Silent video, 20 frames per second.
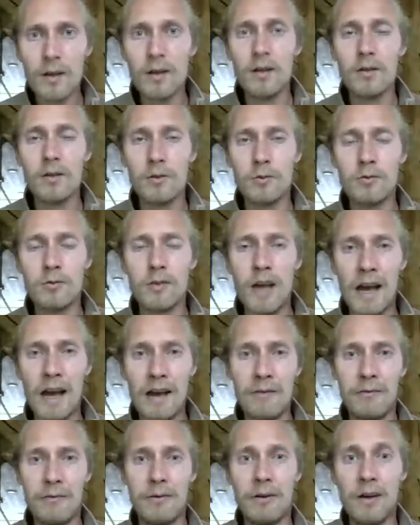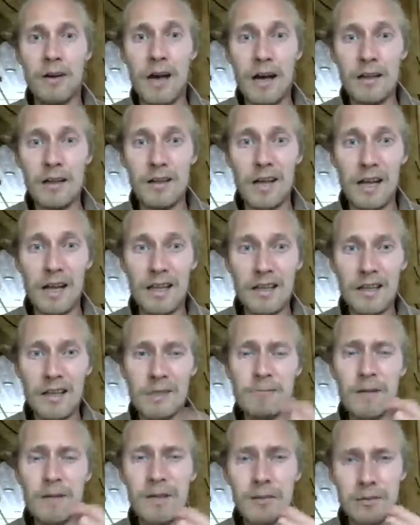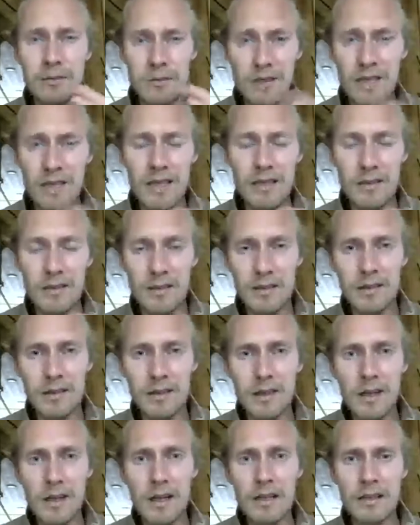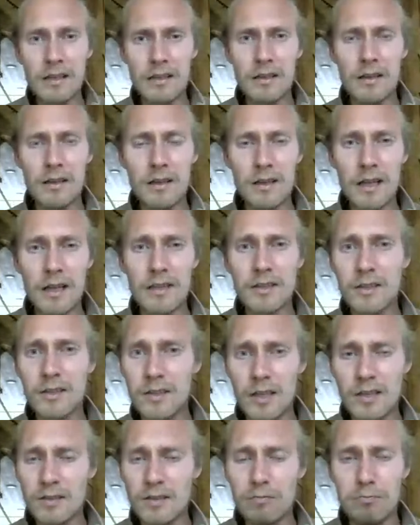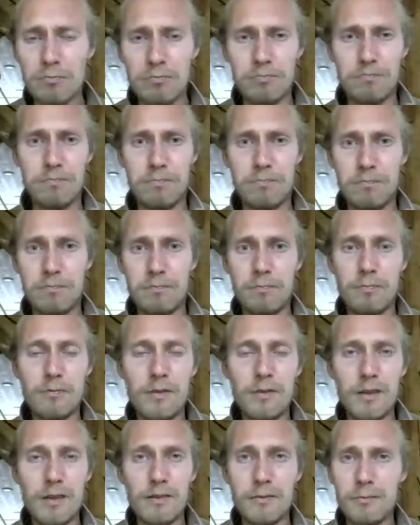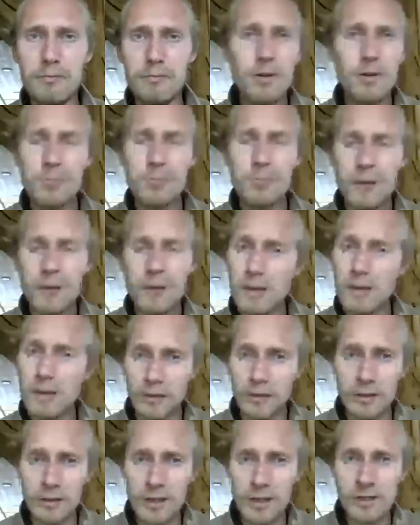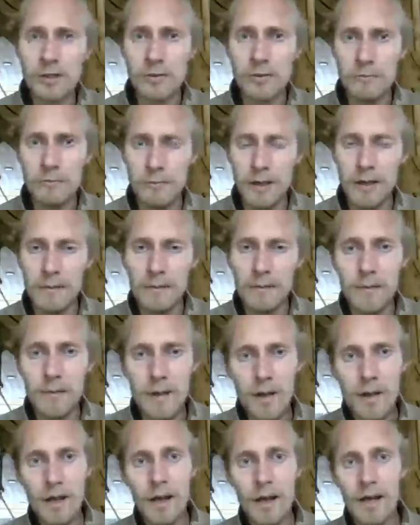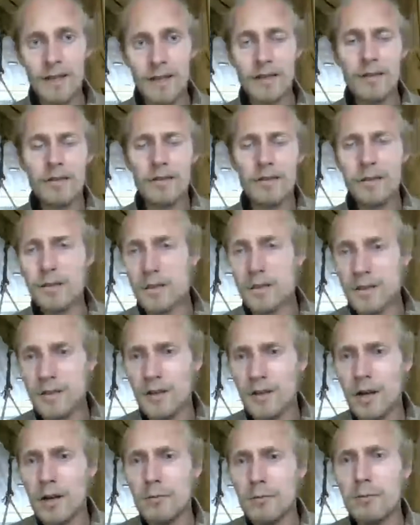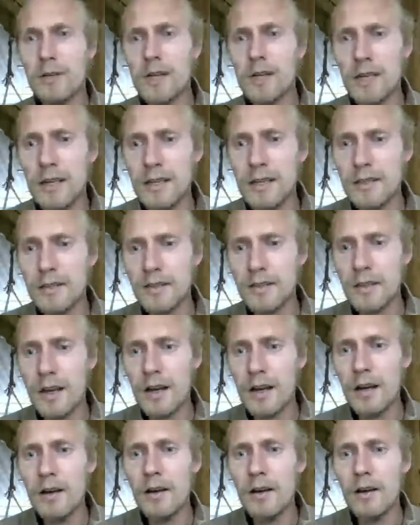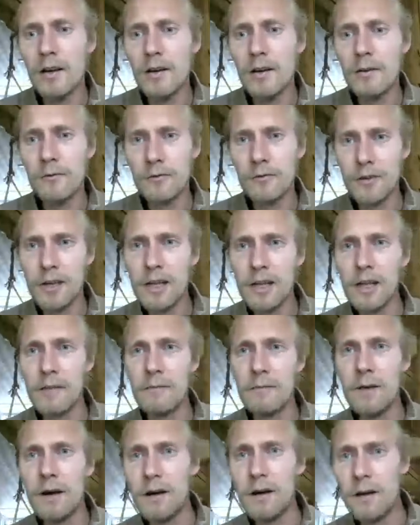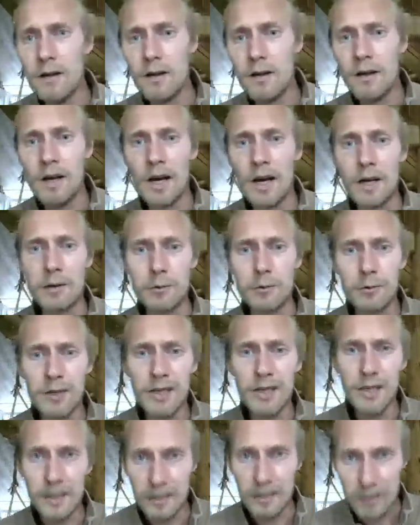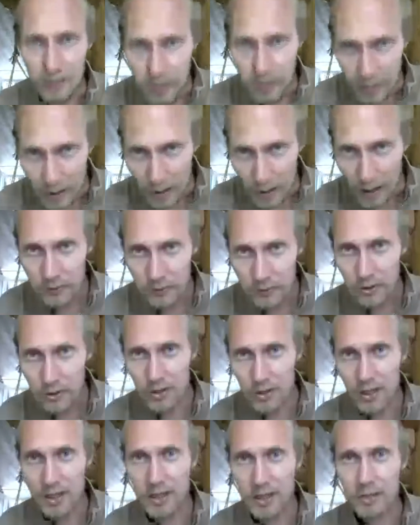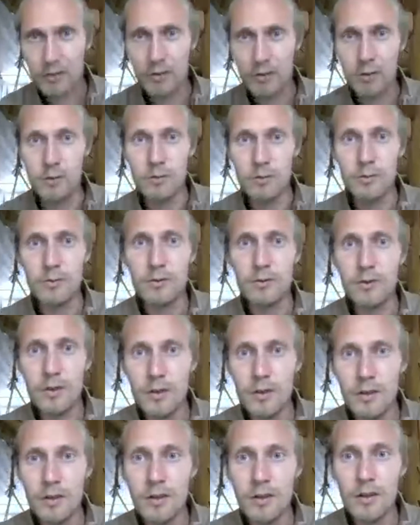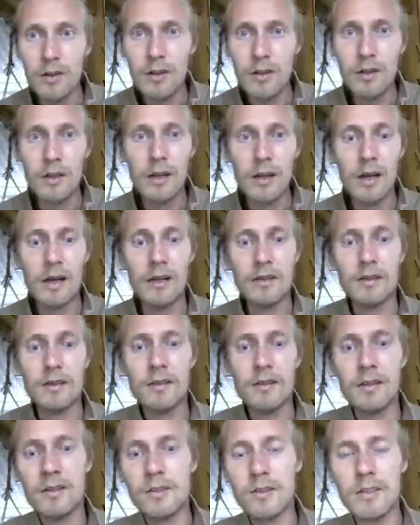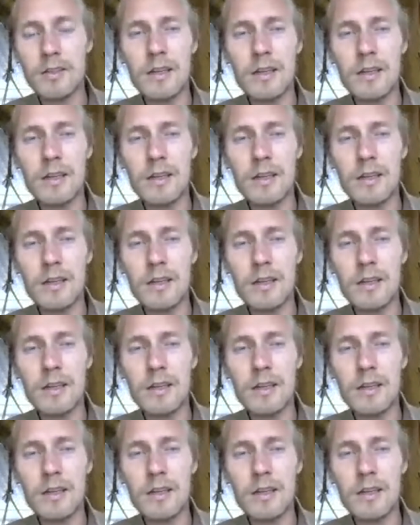to have a little bit to eat. That's just not nice of me. And there's this really nice film, Greed. I'll share you. There's